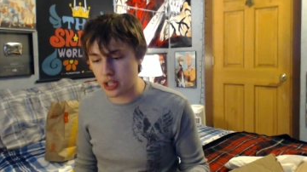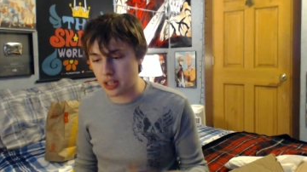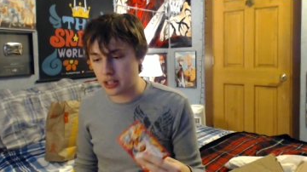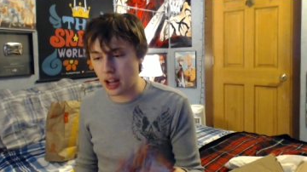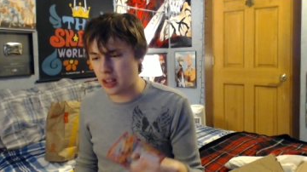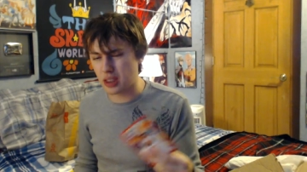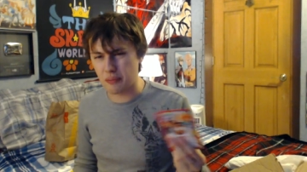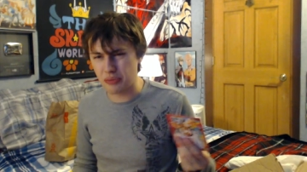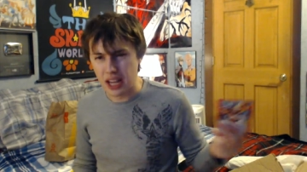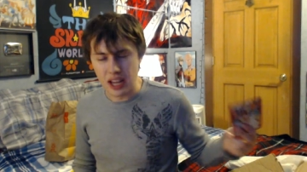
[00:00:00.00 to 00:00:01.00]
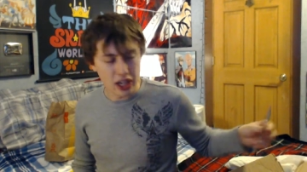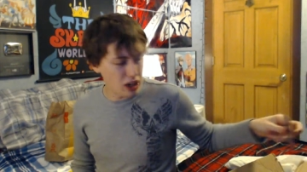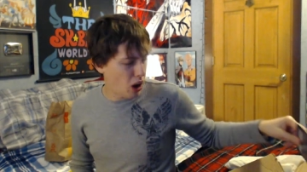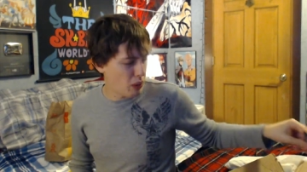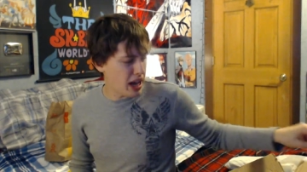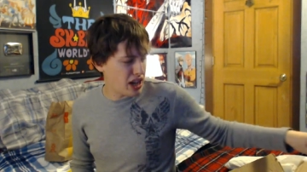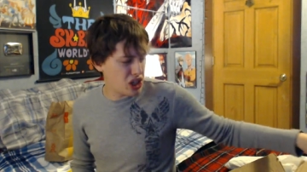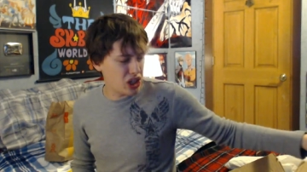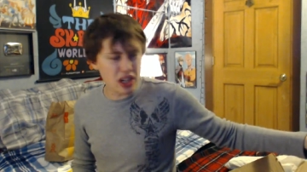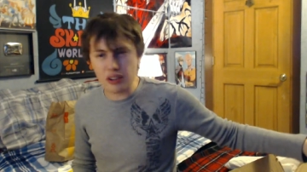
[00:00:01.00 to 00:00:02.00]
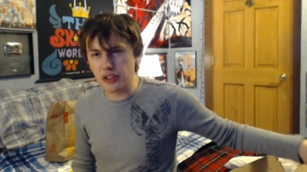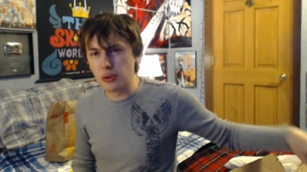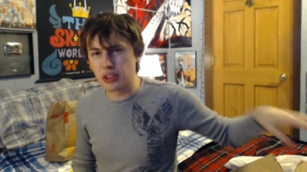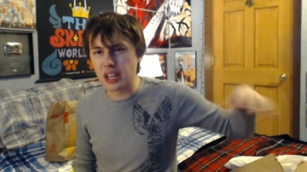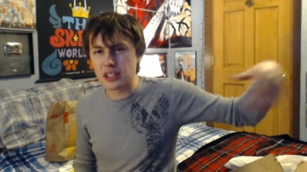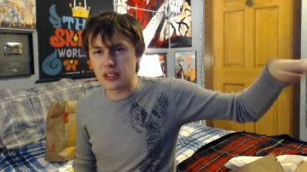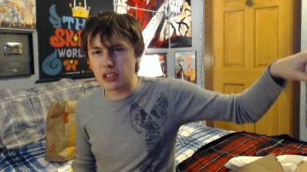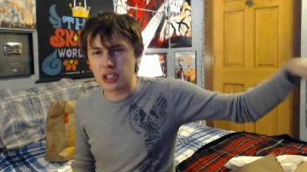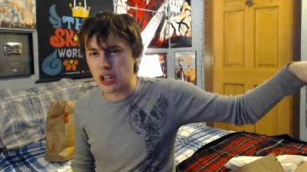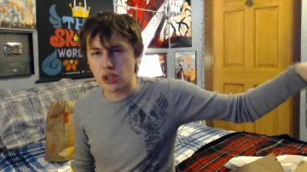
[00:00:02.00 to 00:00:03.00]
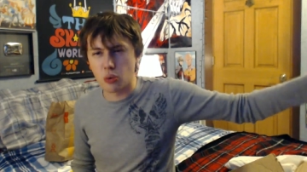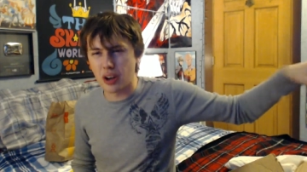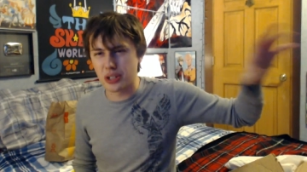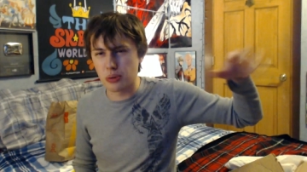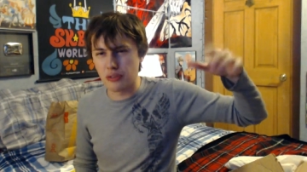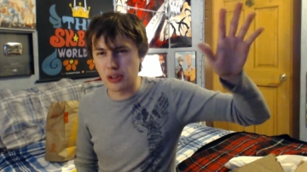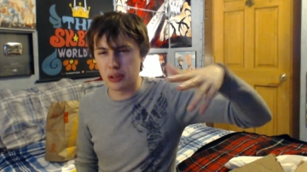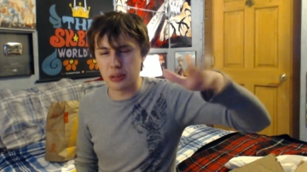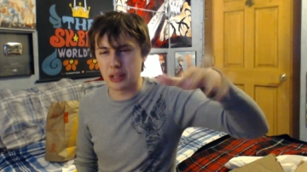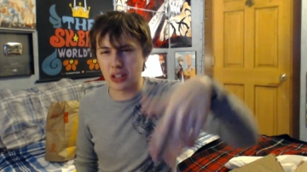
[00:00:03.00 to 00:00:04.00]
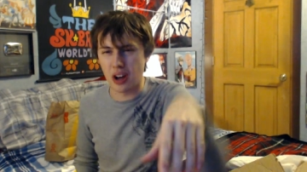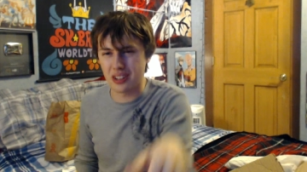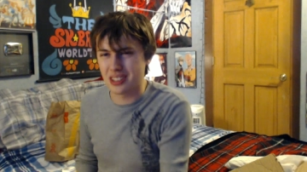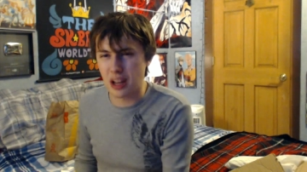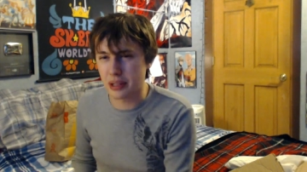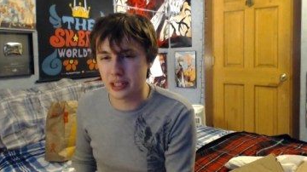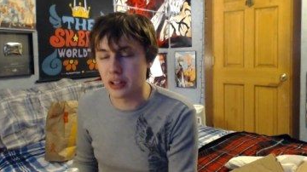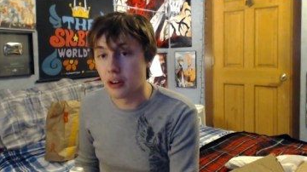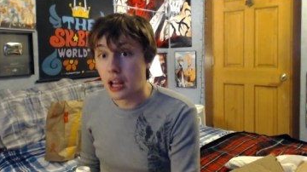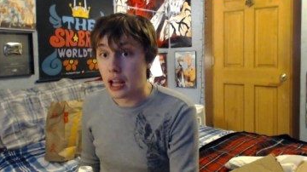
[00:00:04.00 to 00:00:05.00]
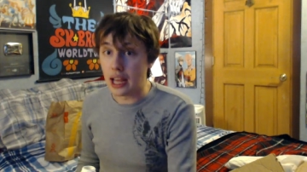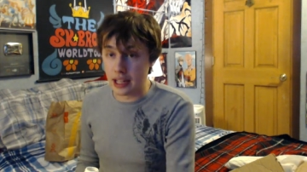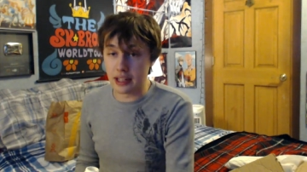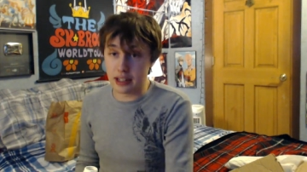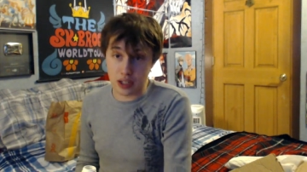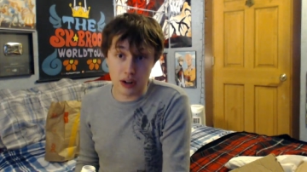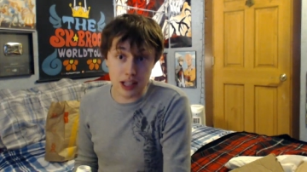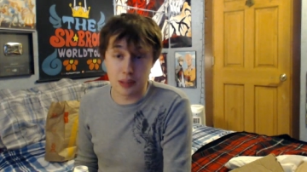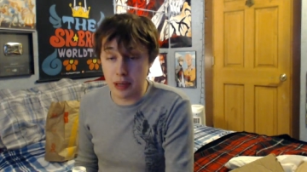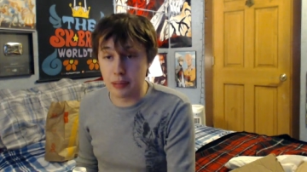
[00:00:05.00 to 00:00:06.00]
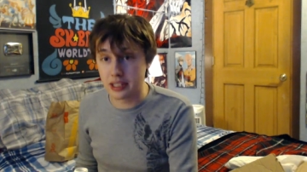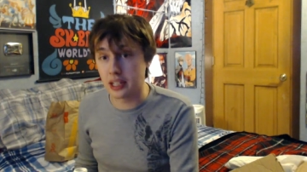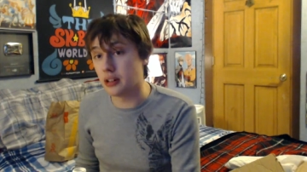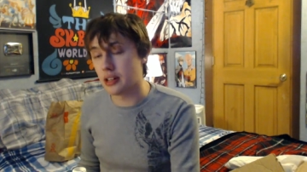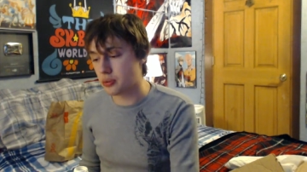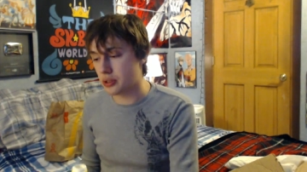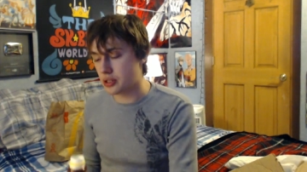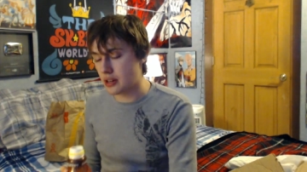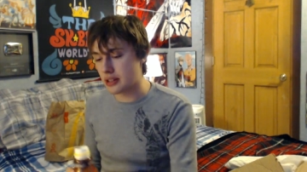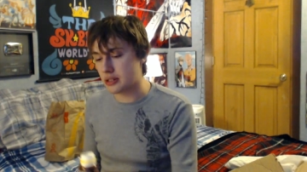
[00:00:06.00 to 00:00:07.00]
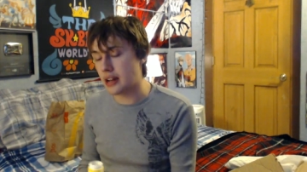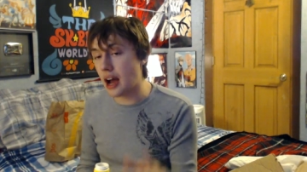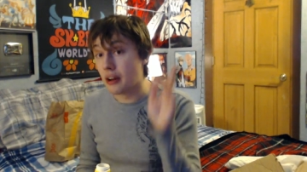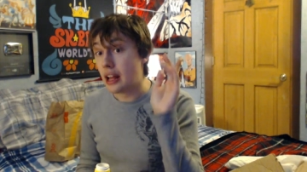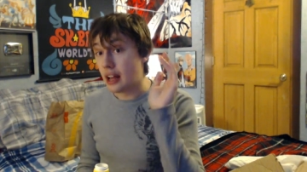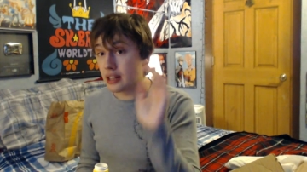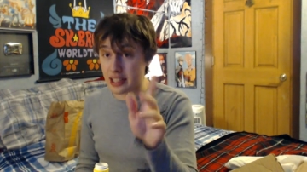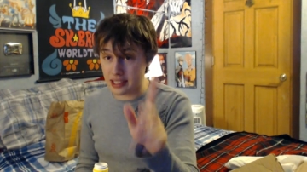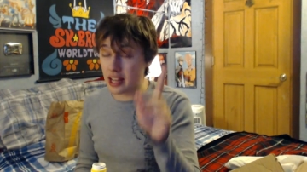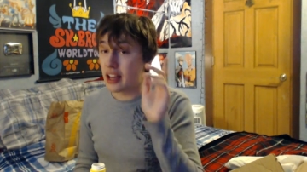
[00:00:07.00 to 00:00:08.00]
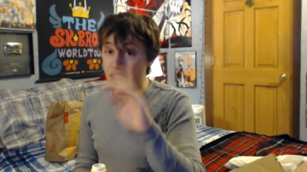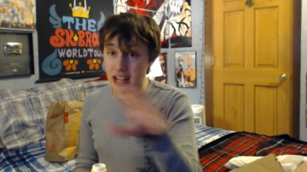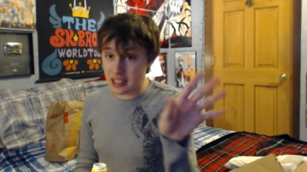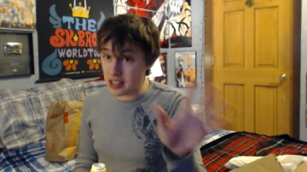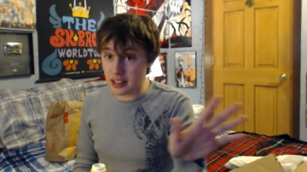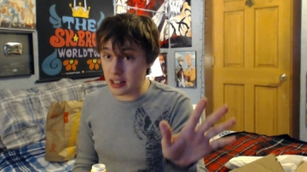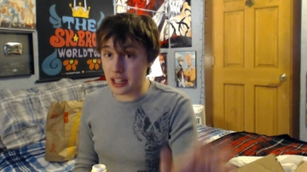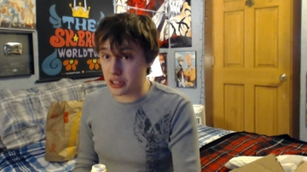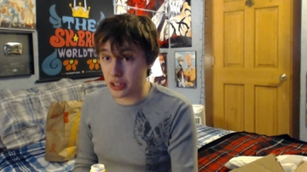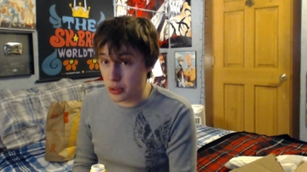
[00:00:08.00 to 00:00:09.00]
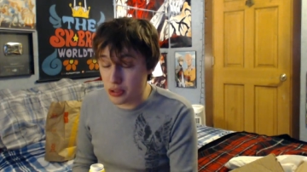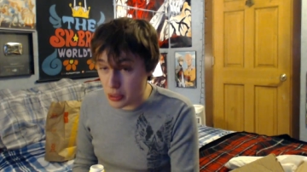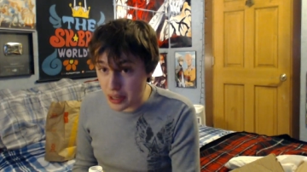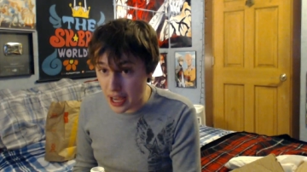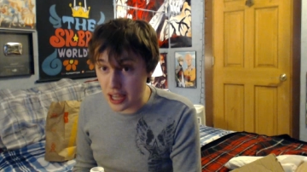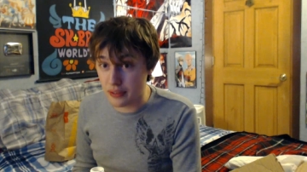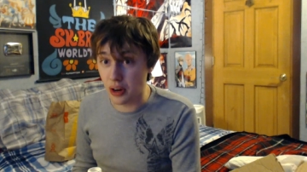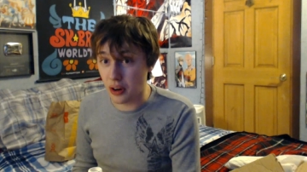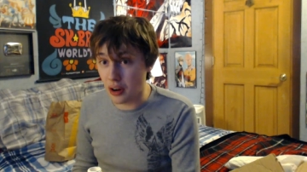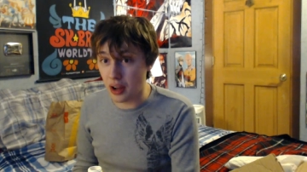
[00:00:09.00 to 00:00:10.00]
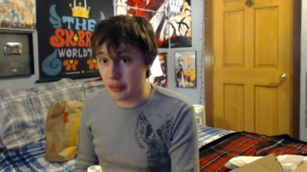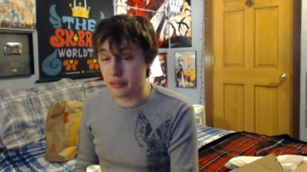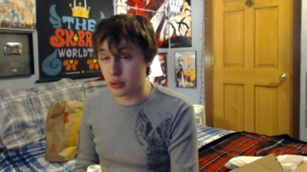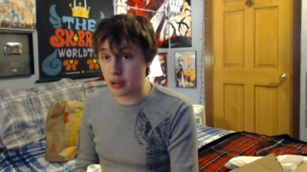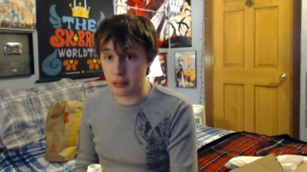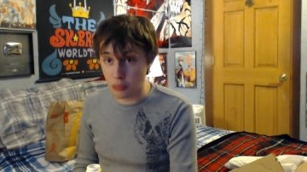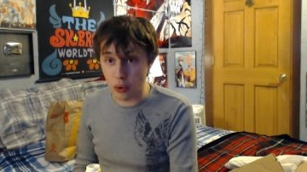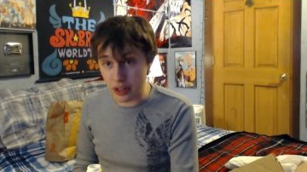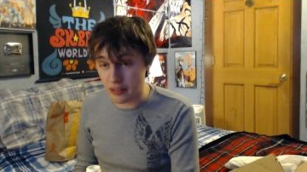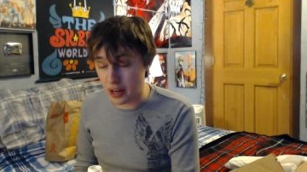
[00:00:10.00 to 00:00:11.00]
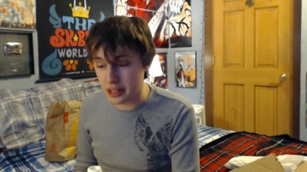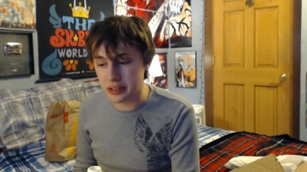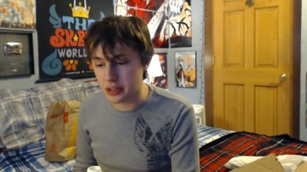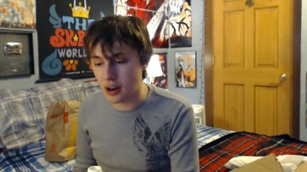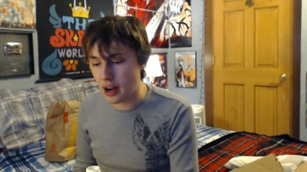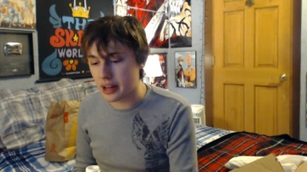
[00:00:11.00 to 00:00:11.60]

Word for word: And they kind of, you know, oh yeah, just send a few things of the Szechuan to a few of the McDonald's. Not a big deal. It turned out to be a big deal. That's what it turned out to. Now, like I said, that doesn't excuse the behavior of the Rick and Morty fans, all right?